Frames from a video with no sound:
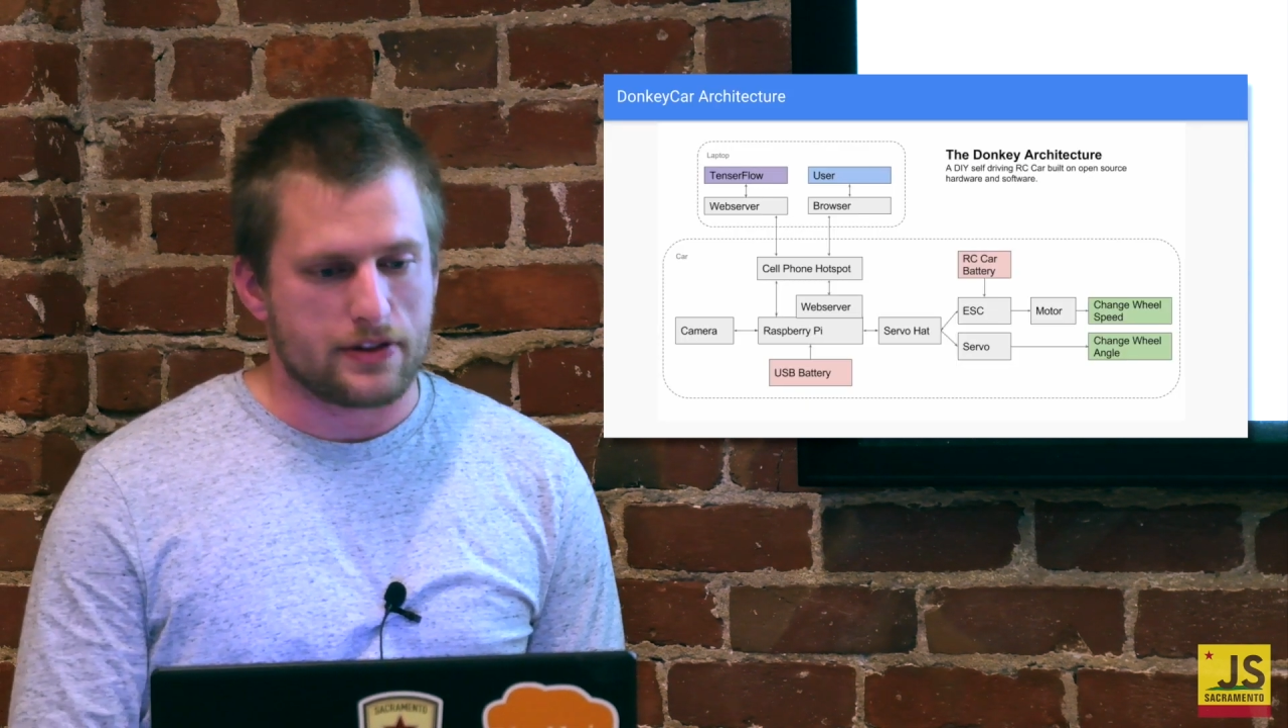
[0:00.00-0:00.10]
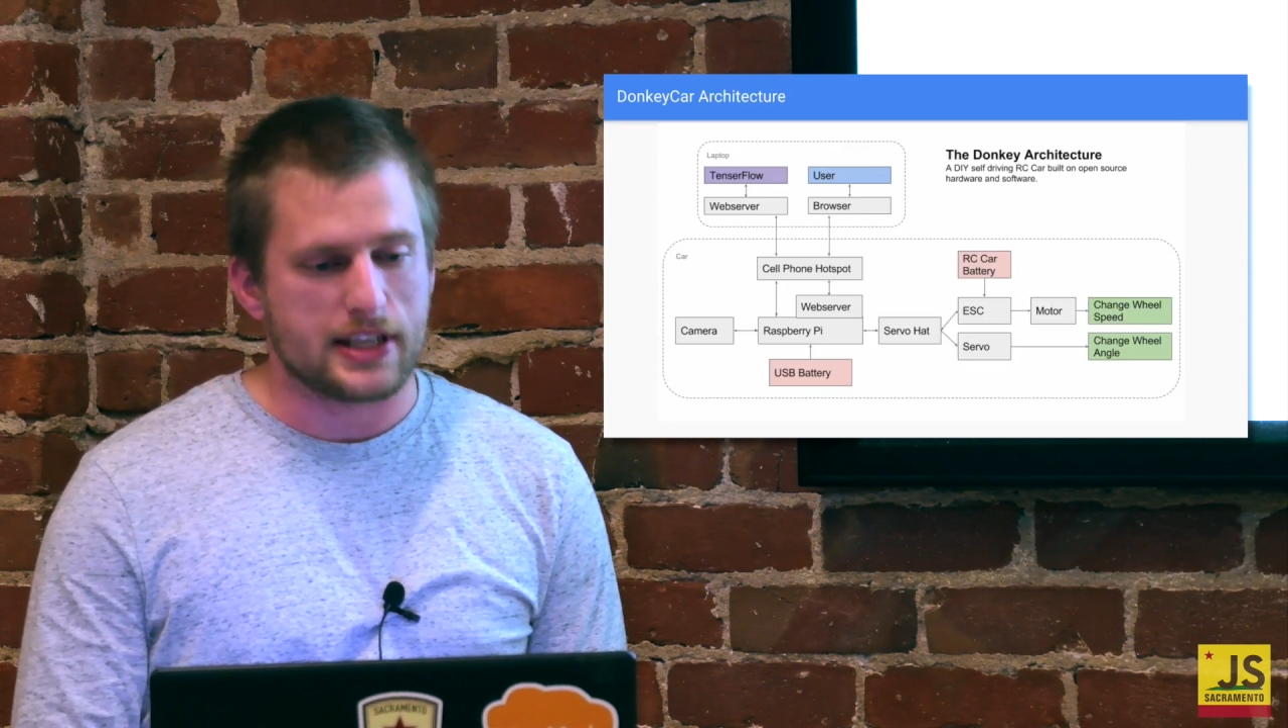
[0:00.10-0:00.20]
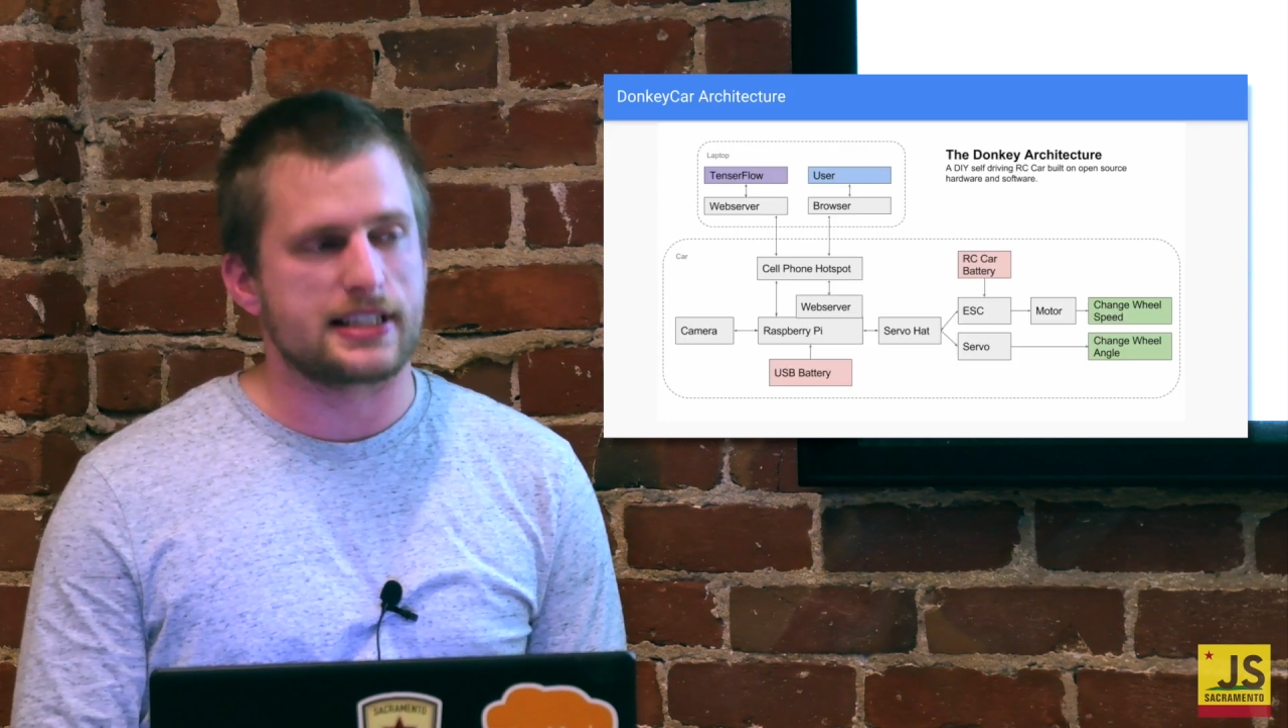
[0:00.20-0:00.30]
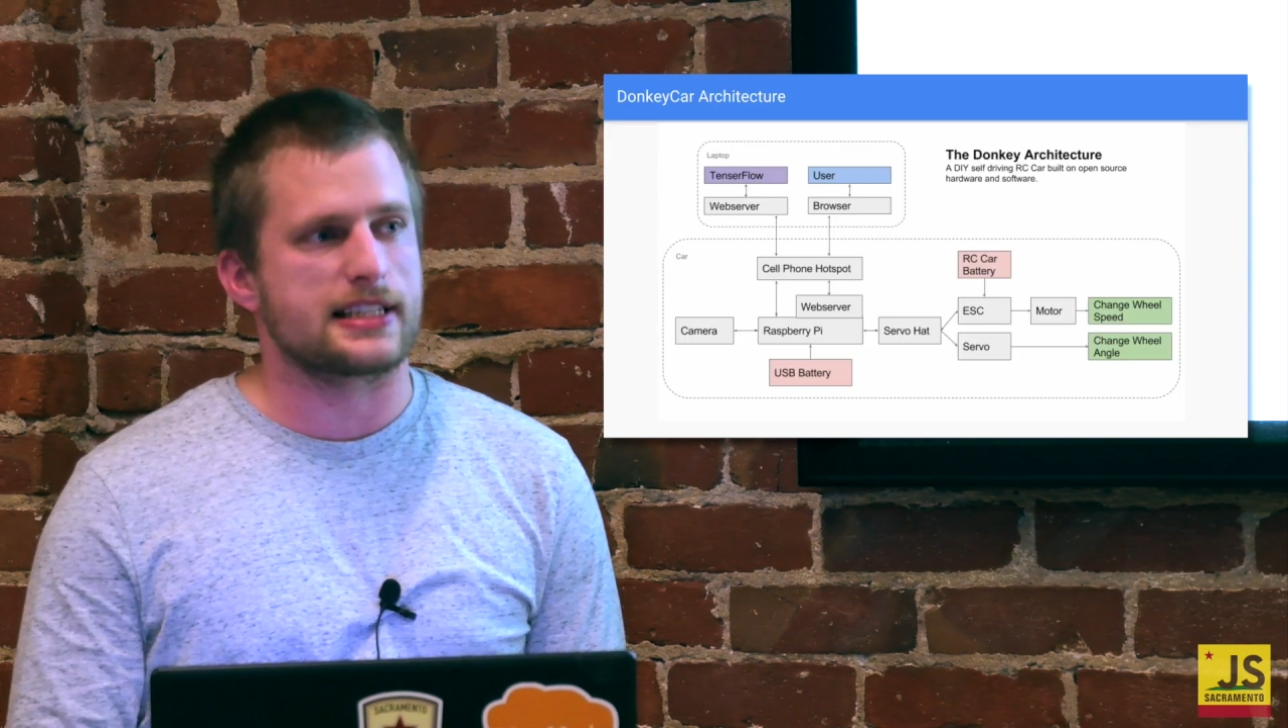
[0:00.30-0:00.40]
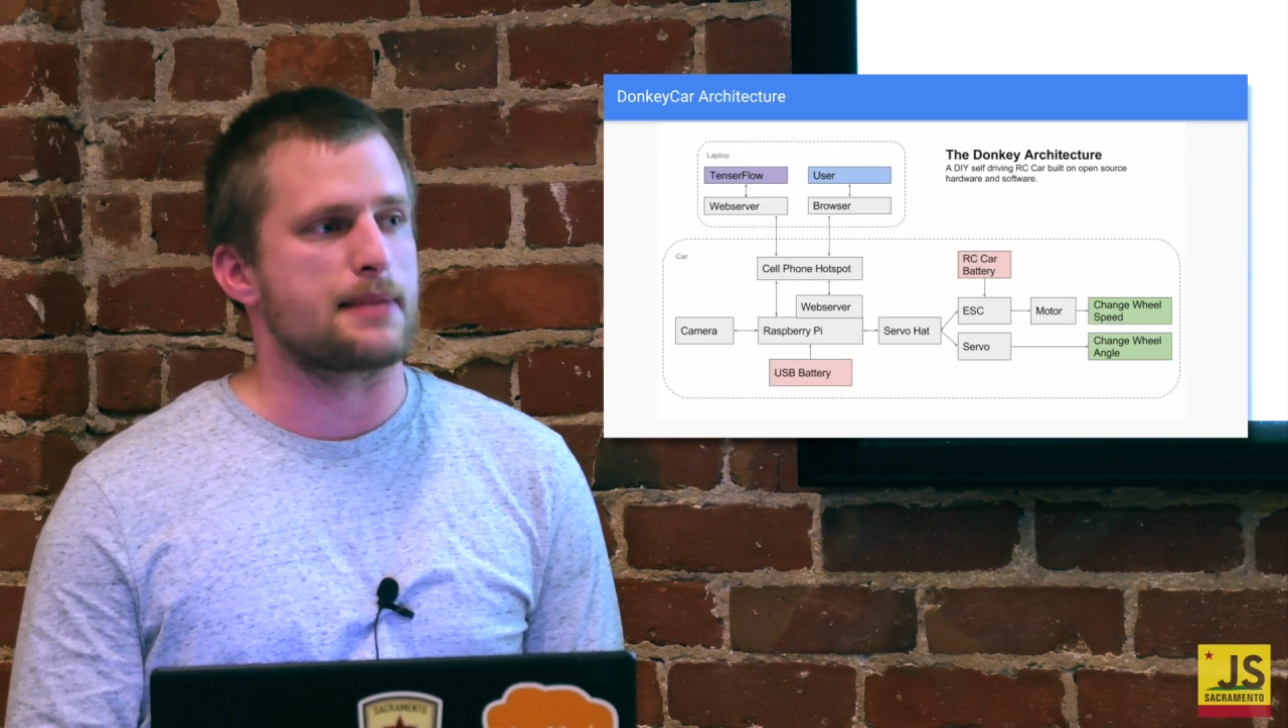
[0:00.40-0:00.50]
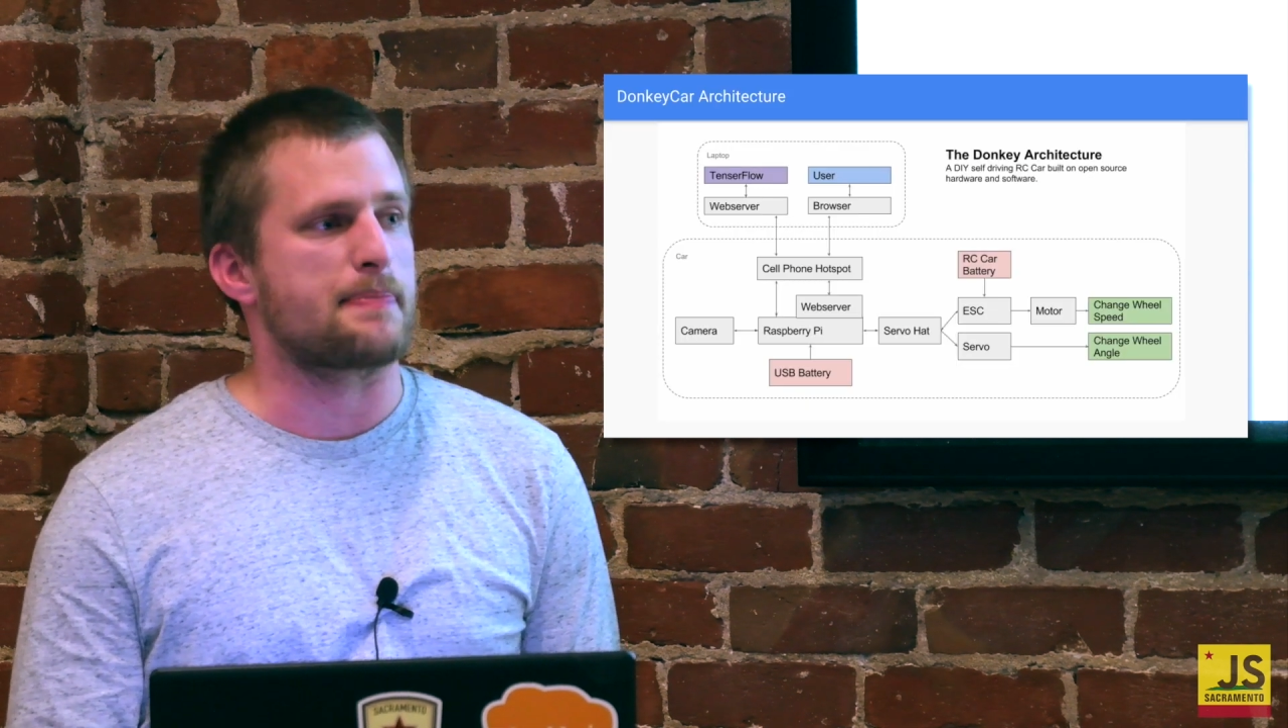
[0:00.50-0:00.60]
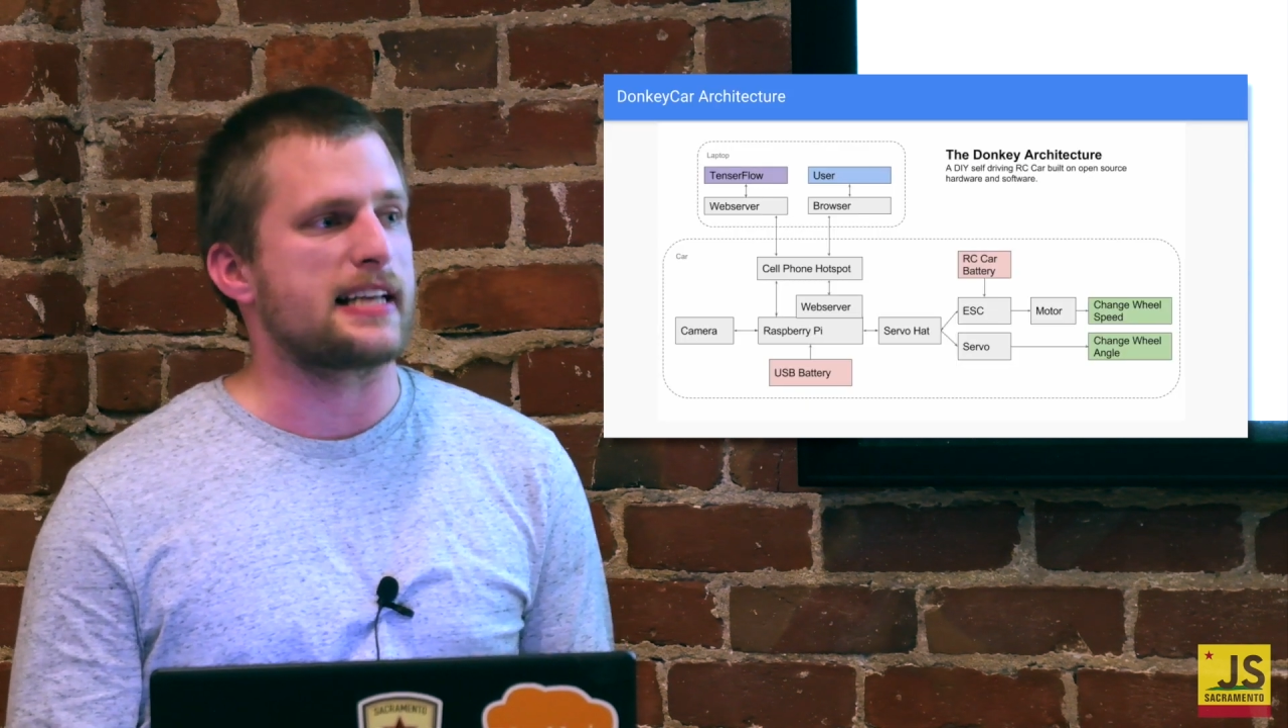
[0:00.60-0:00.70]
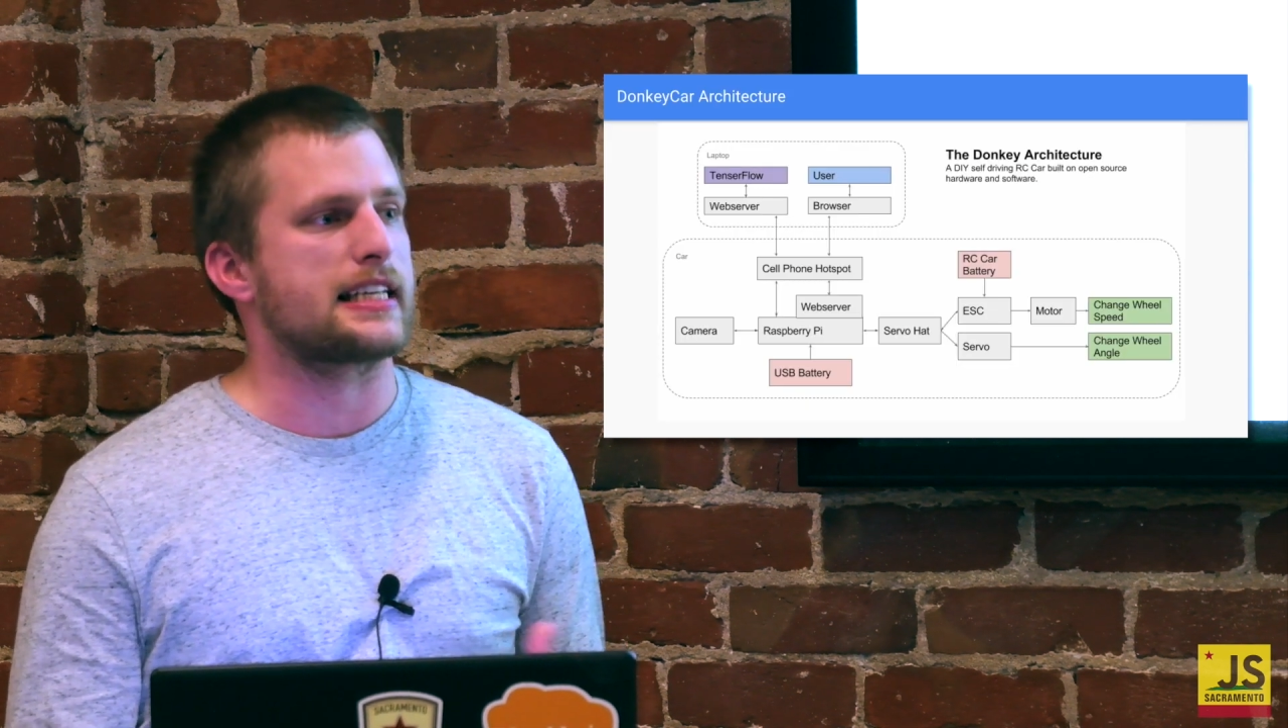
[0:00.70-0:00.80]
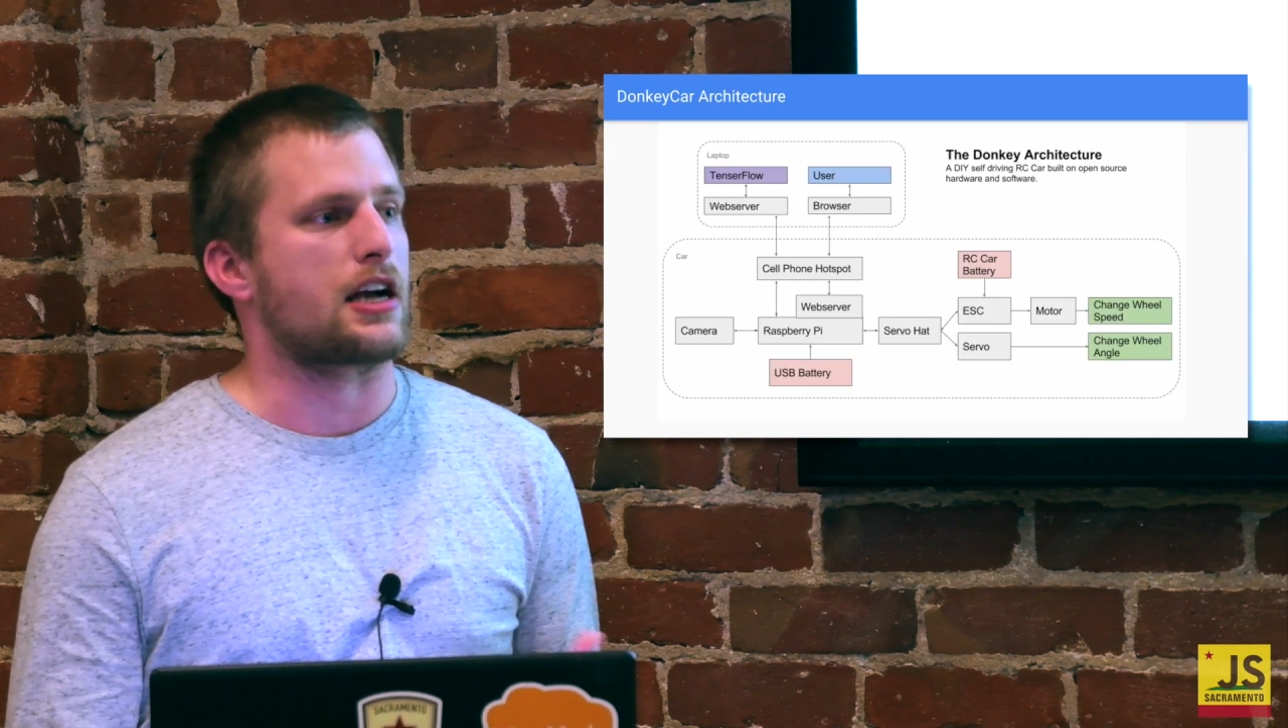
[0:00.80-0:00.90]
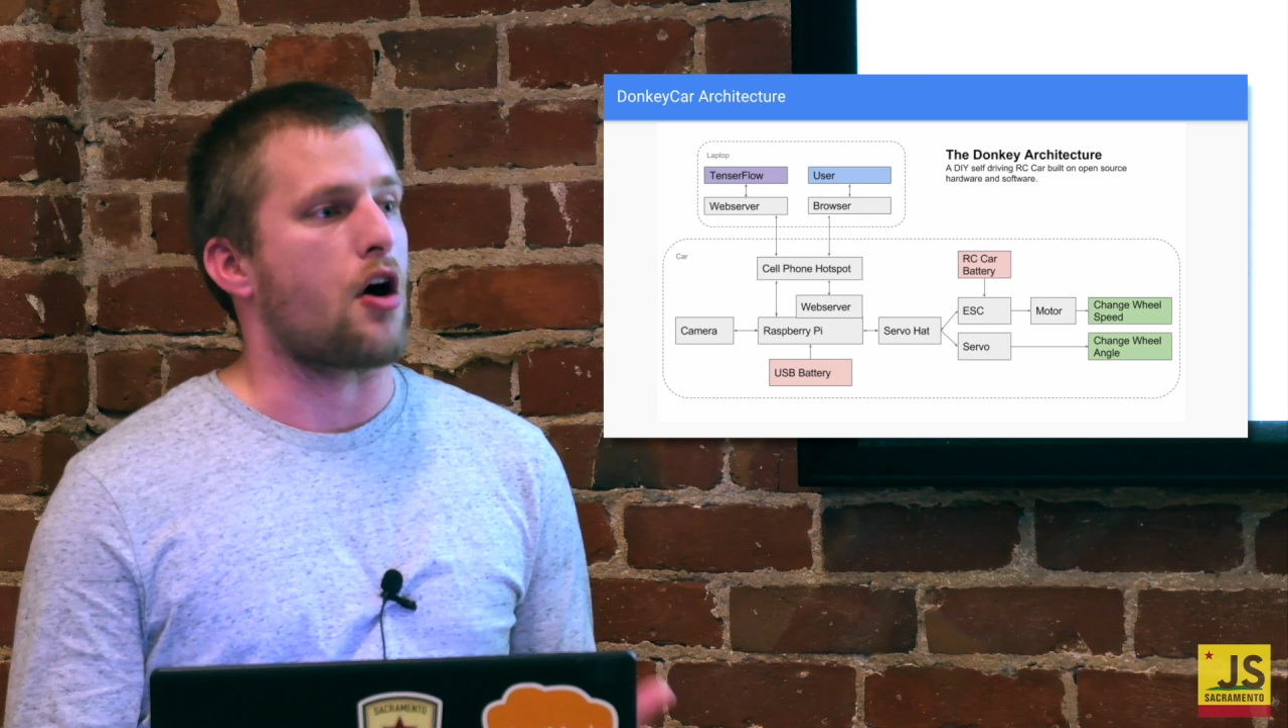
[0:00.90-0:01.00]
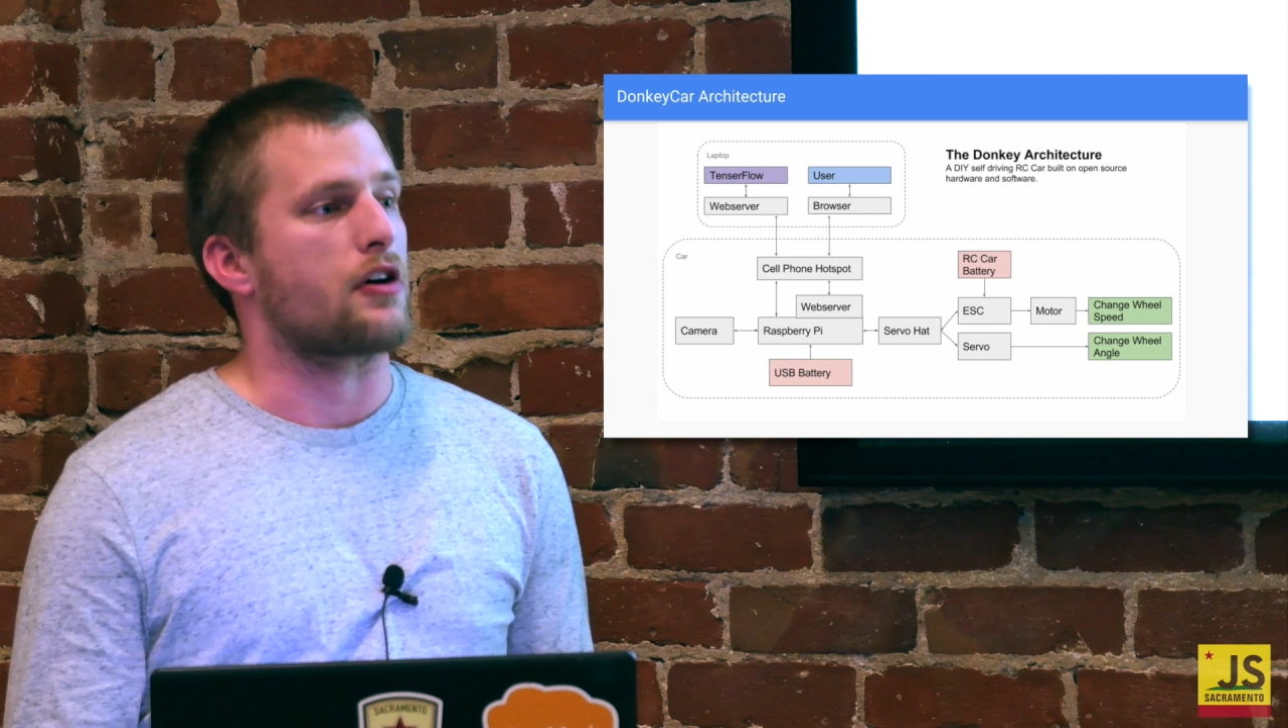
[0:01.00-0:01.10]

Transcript: This is the basic